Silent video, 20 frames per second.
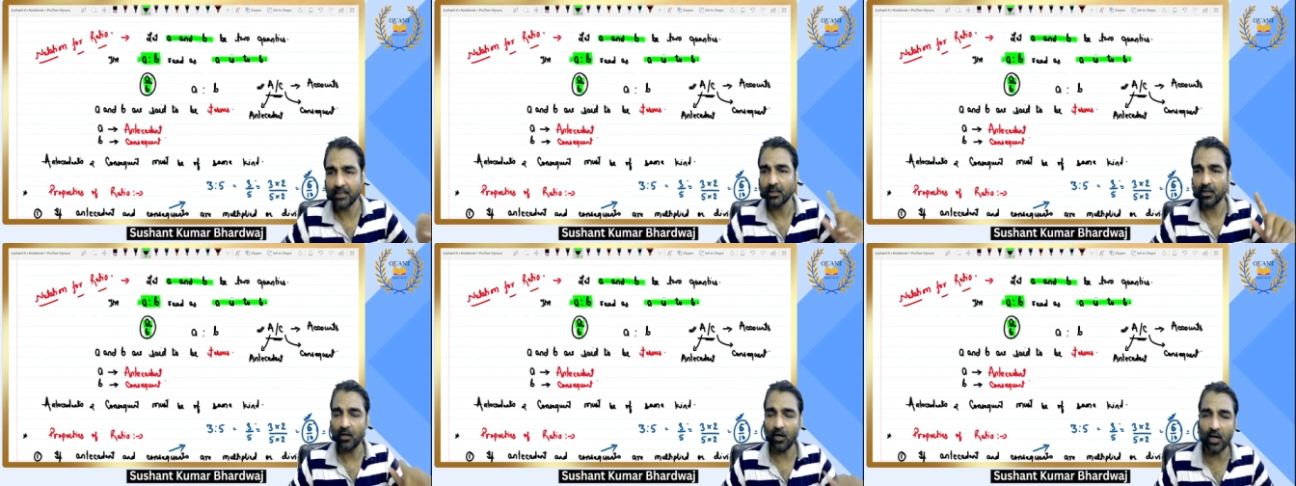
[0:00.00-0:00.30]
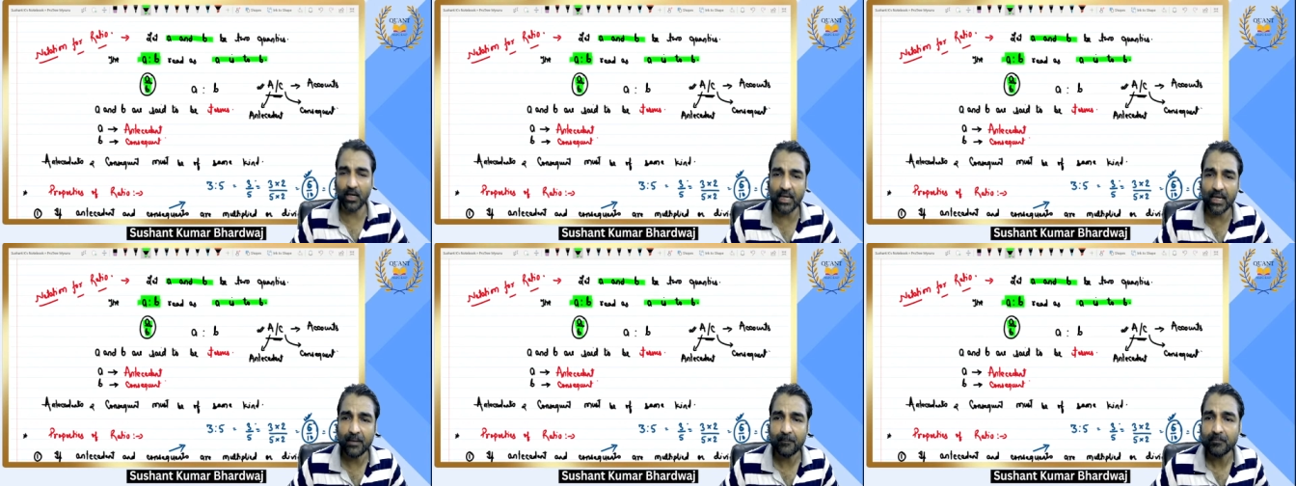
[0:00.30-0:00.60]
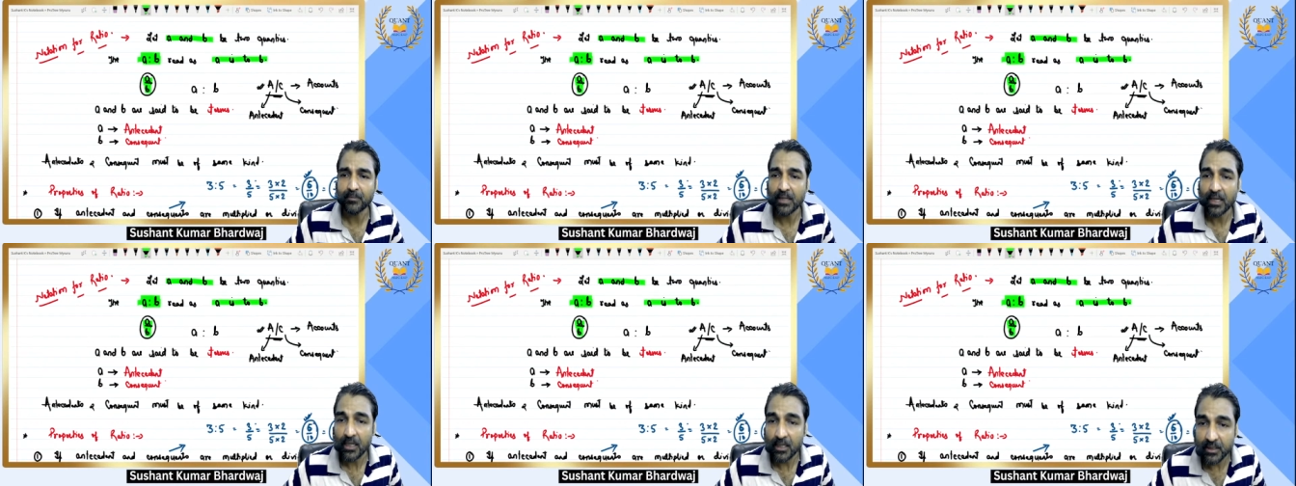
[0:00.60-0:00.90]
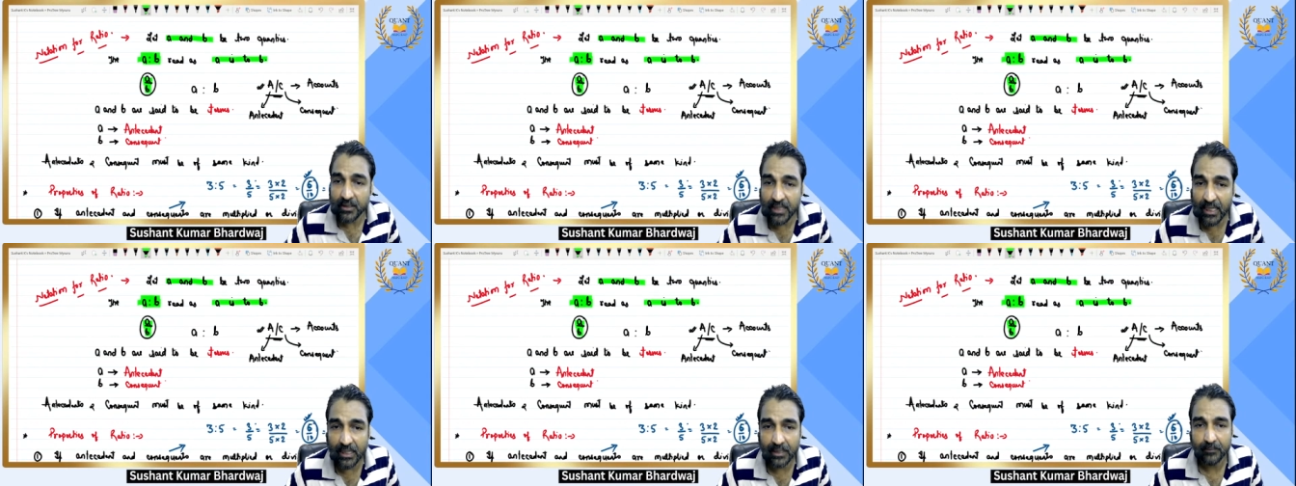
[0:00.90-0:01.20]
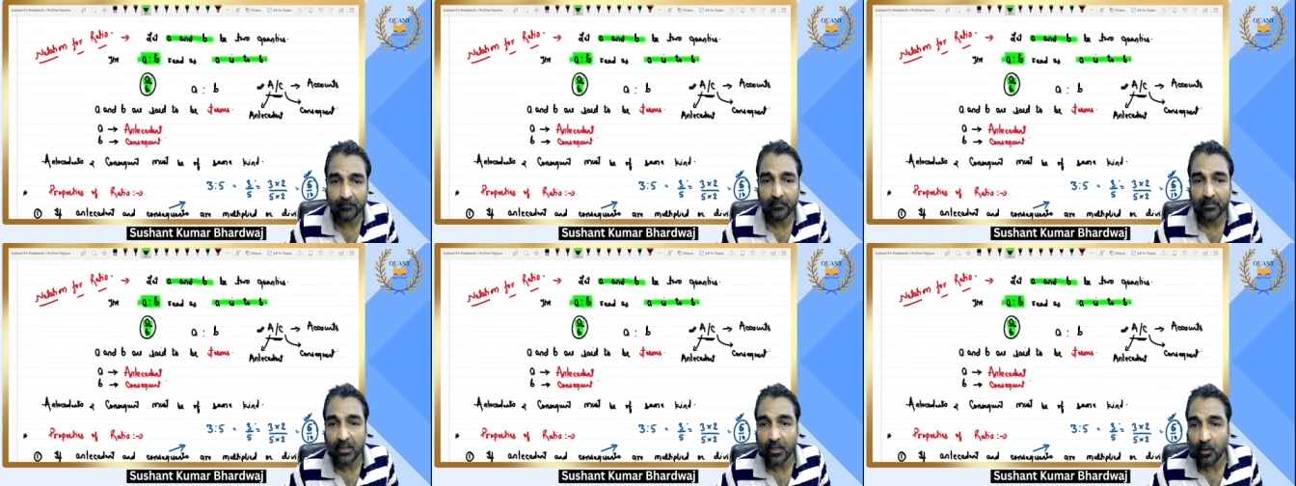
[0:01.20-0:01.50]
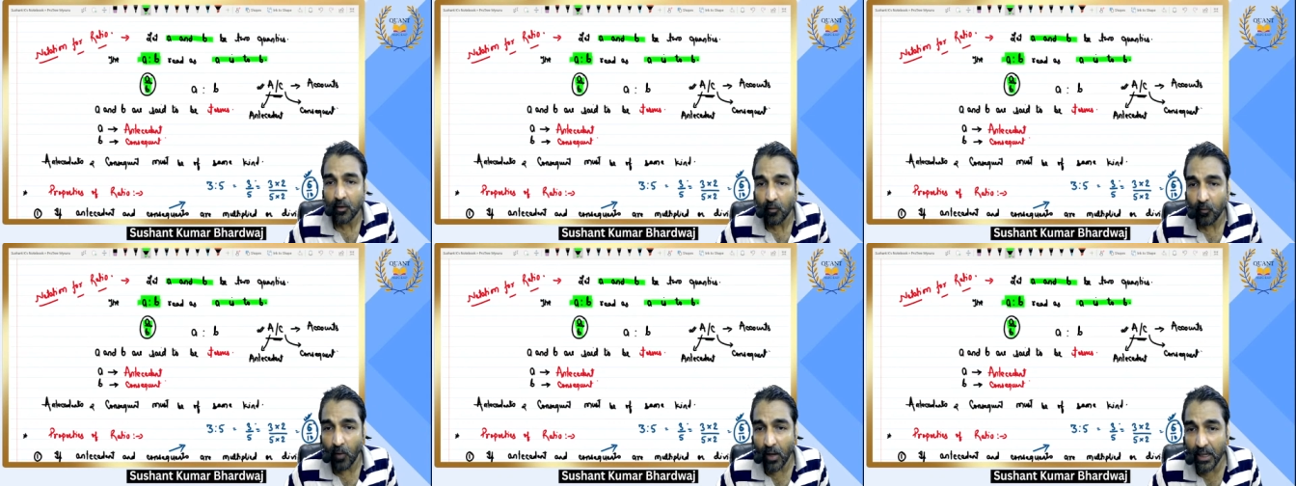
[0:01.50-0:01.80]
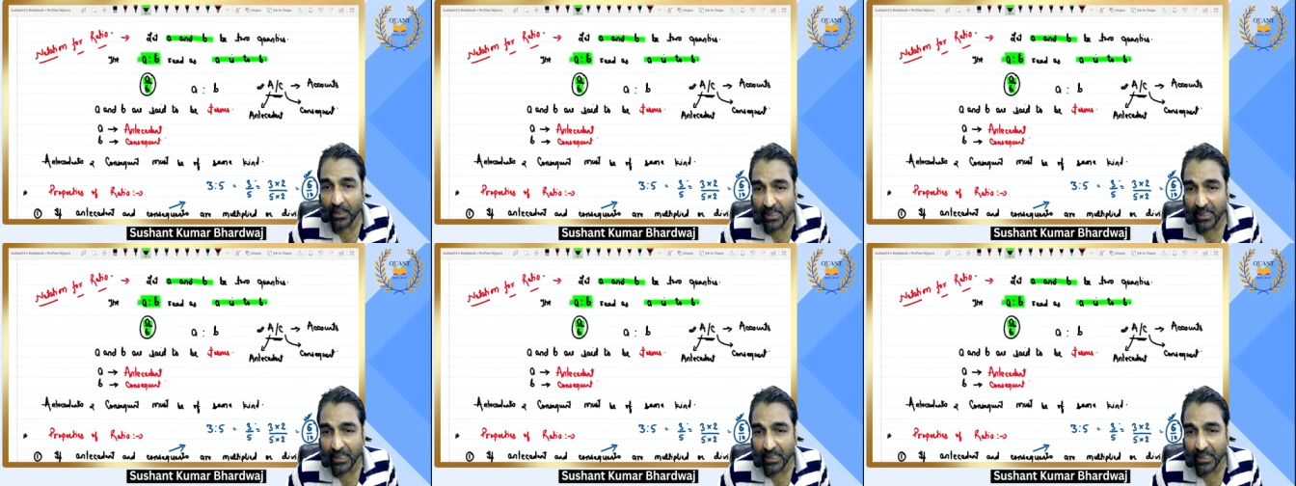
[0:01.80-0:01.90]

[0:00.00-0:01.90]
Okay, then what